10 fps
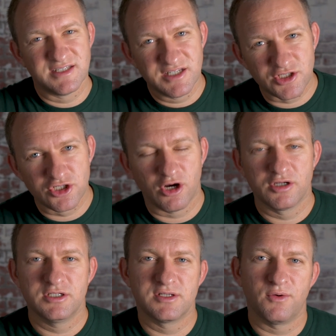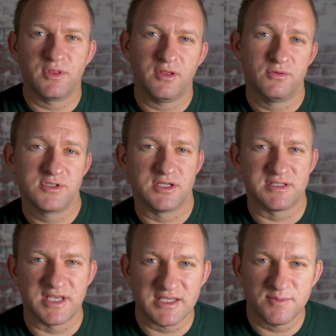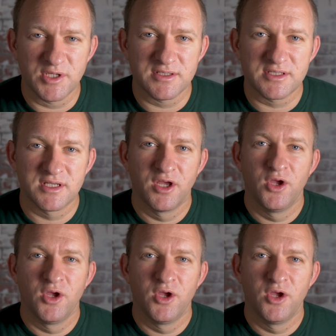discharges, all those assessments,